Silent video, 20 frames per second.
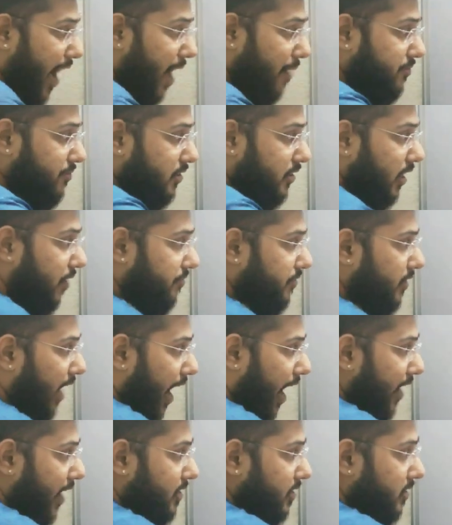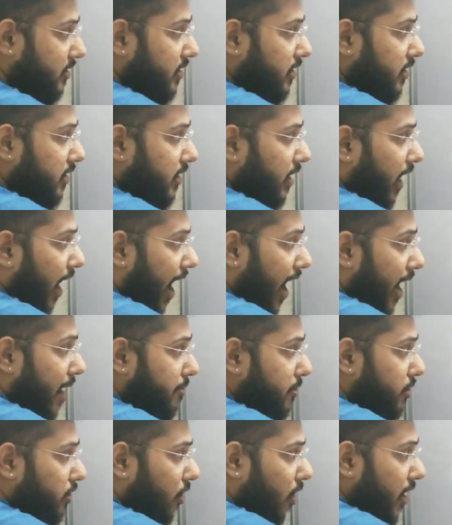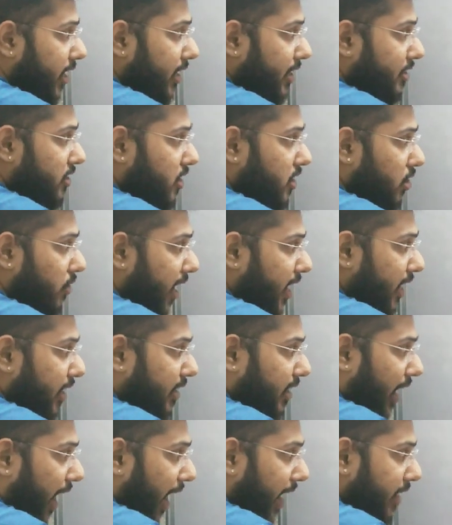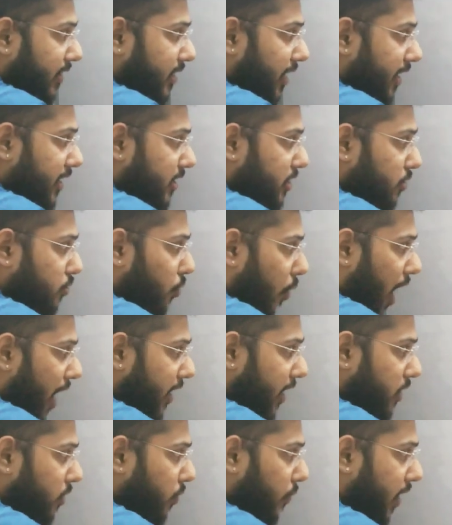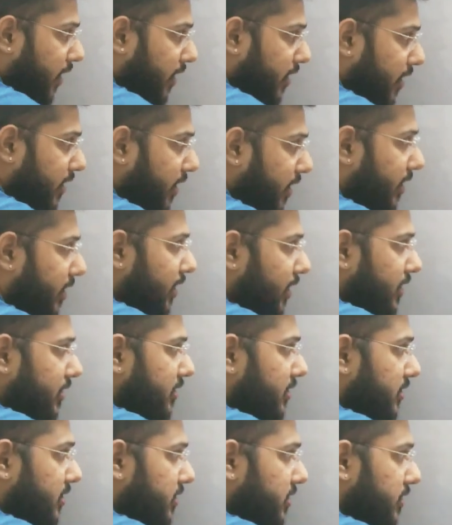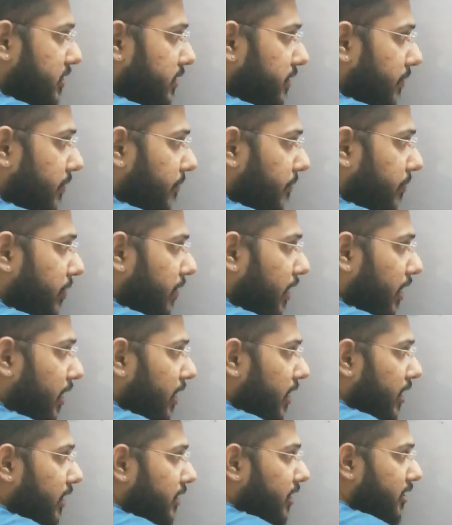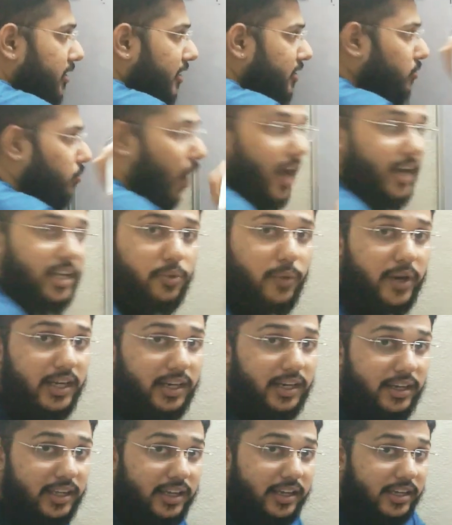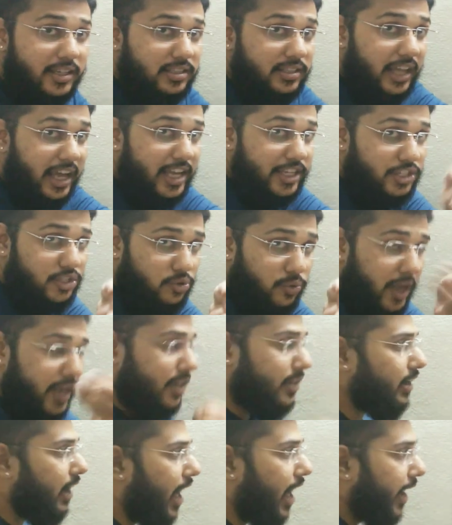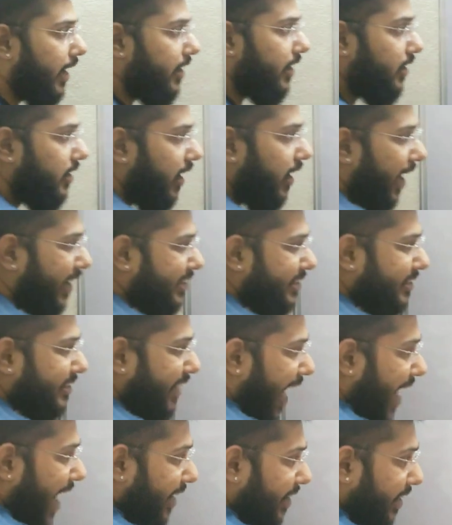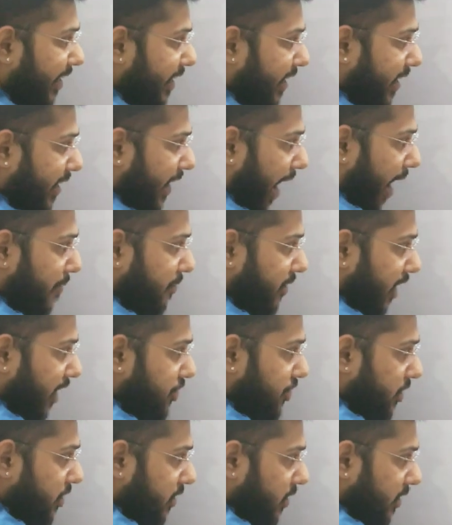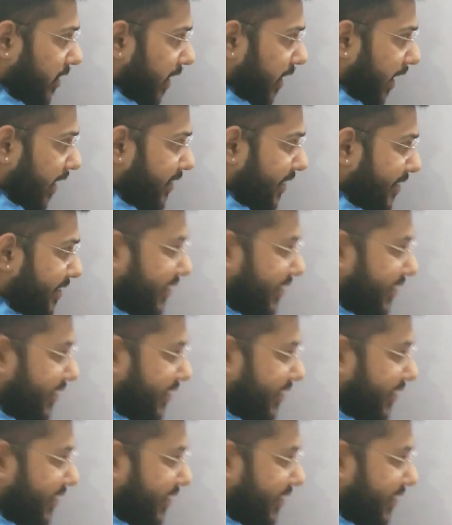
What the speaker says: observe that I am drawing a straight line that is 120 degrees. This is 120 degrees, a straight line. Exactly, I am touching at the